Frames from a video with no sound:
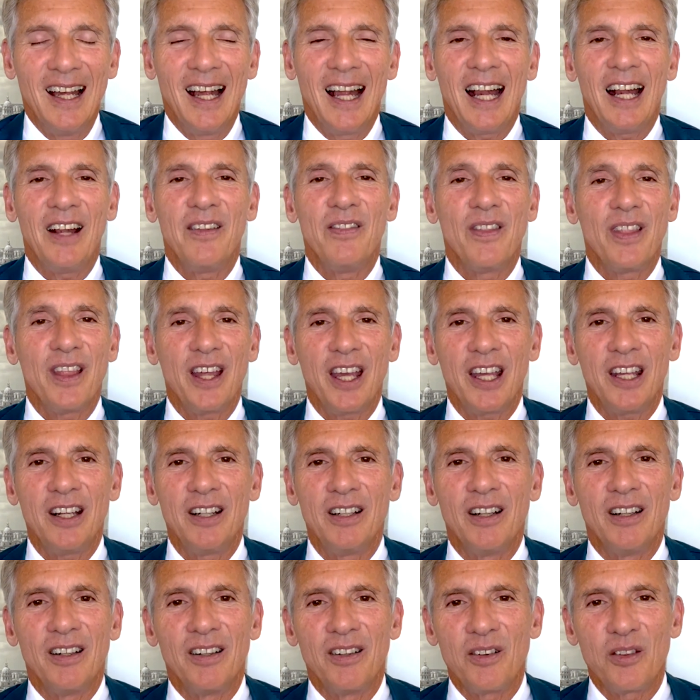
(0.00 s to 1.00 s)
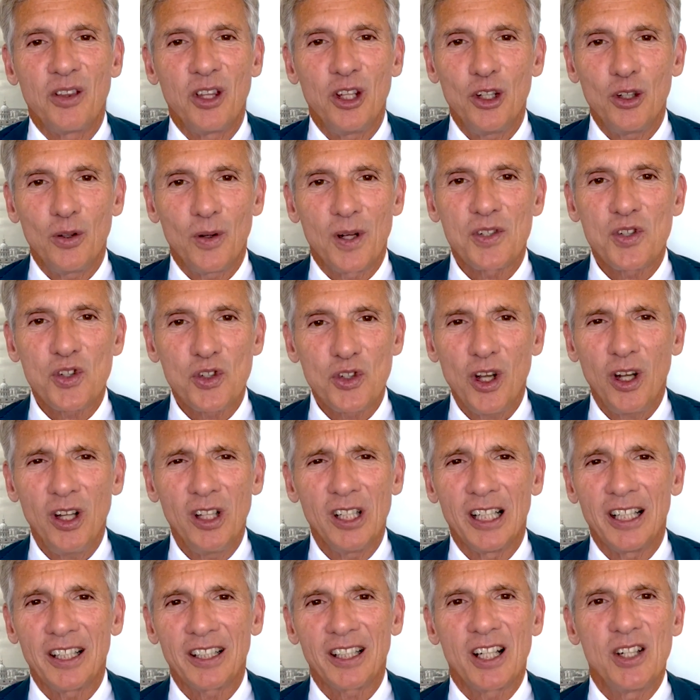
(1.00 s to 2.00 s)
and then the US
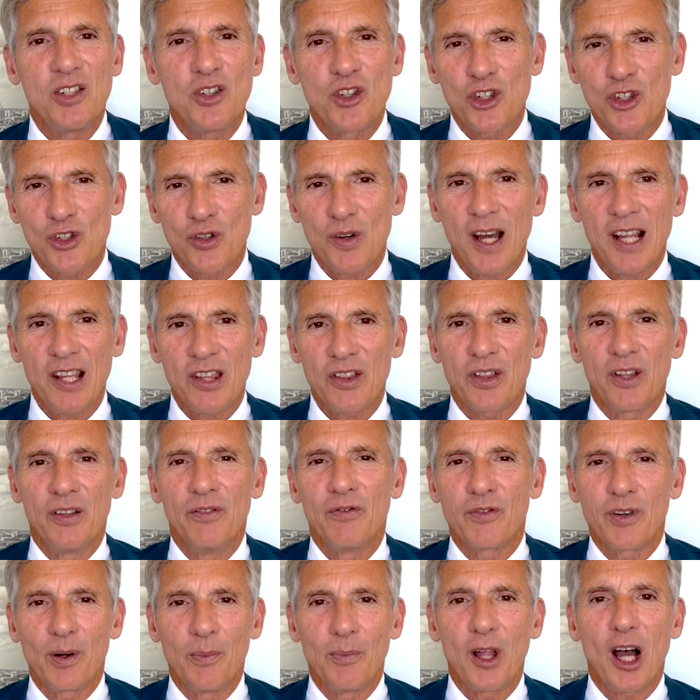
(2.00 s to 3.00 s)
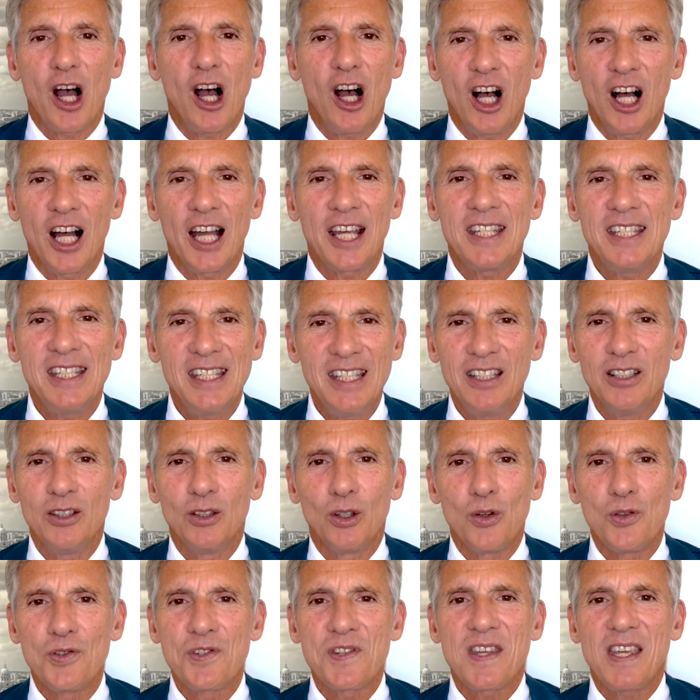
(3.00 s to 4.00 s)
dollar can strengthen from the high
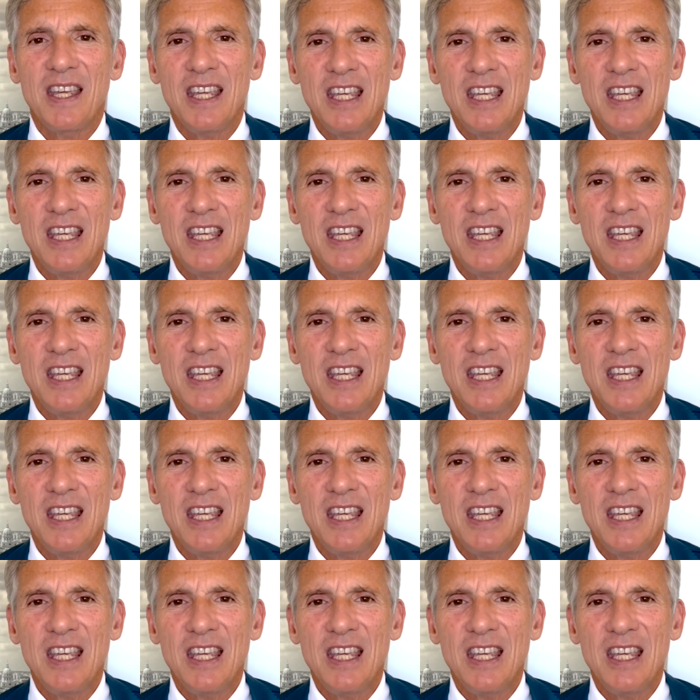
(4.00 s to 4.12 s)
yields,